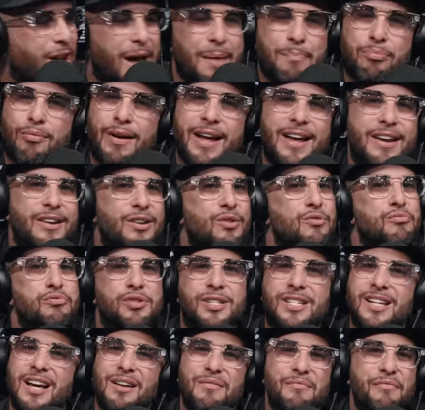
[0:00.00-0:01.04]
Oh, that brand new
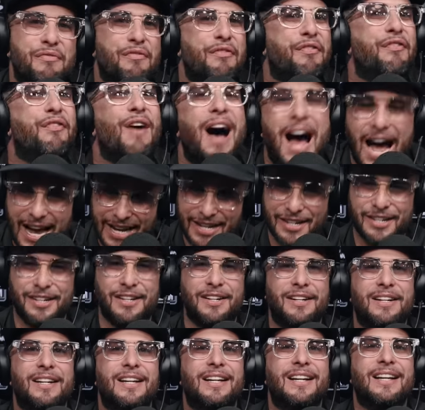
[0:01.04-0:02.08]
something
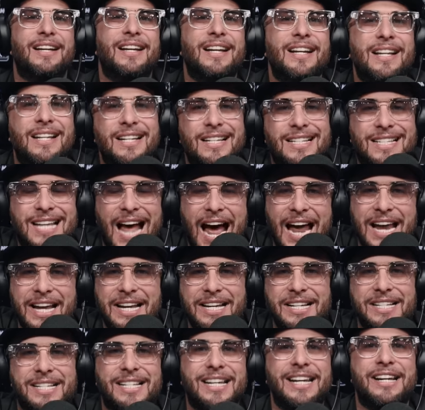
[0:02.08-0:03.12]
fire.
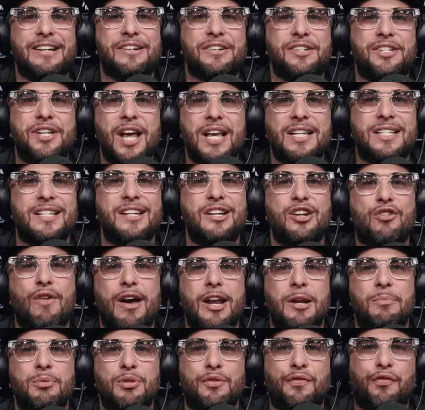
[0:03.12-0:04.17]
Tyga's here. Justin
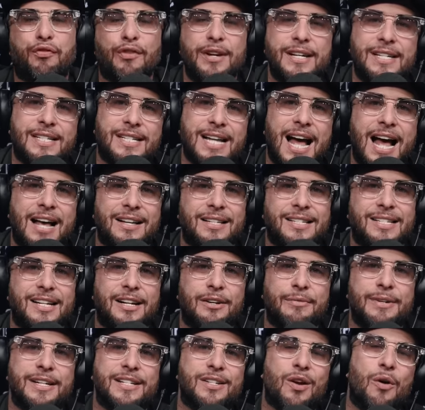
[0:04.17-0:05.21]
Credible's freestyle
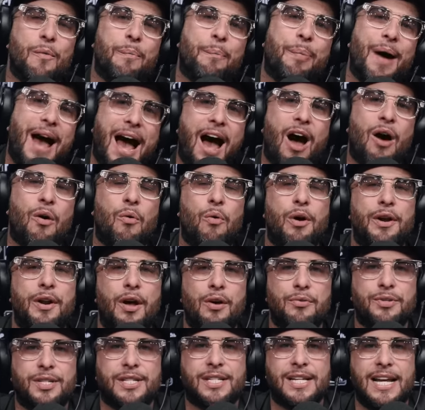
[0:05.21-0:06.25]
series on Power
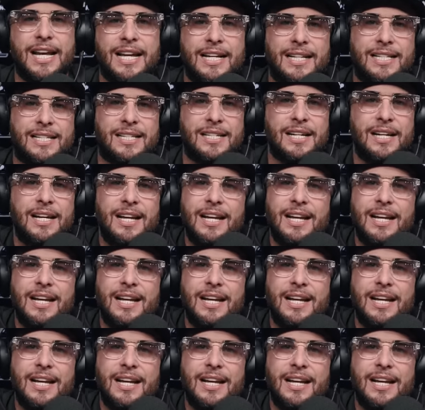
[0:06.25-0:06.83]
106.